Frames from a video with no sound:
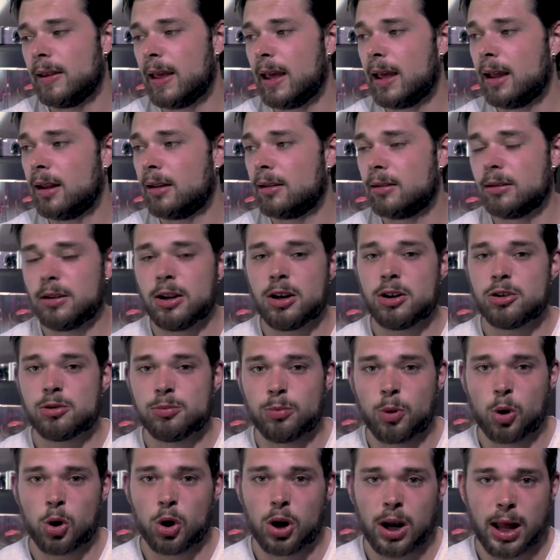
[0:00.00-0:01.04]
then
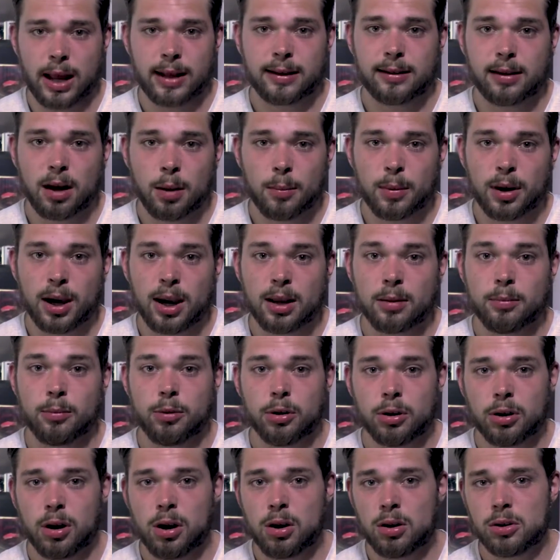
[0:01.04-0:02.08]
there's more light coming in,
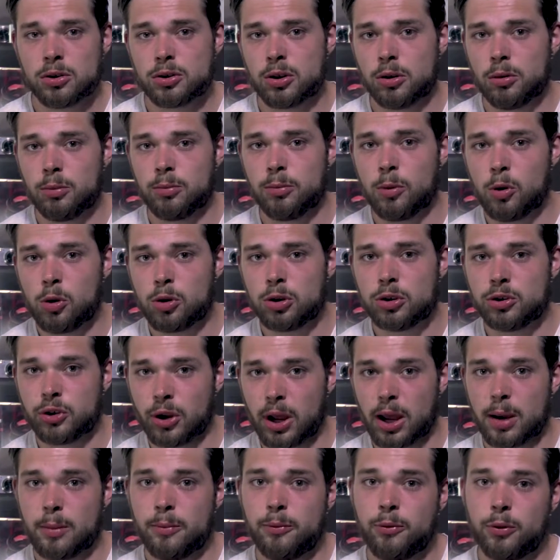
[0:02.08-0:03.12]
but also more
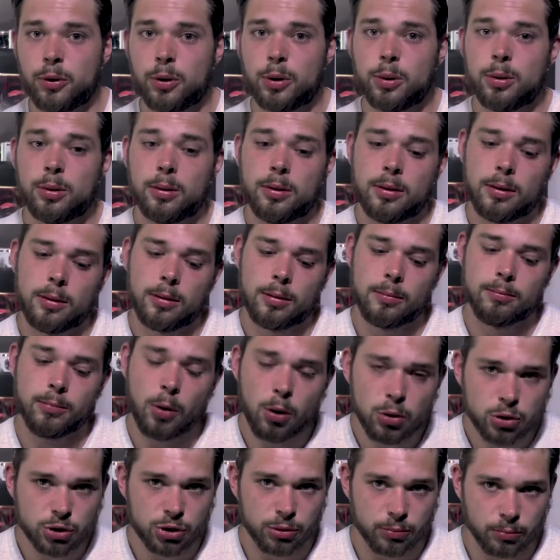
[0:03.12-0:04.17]
time for
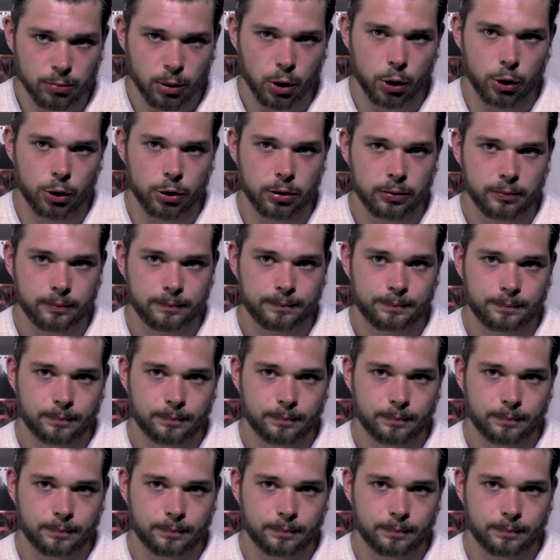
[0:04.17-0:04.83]
motion blur.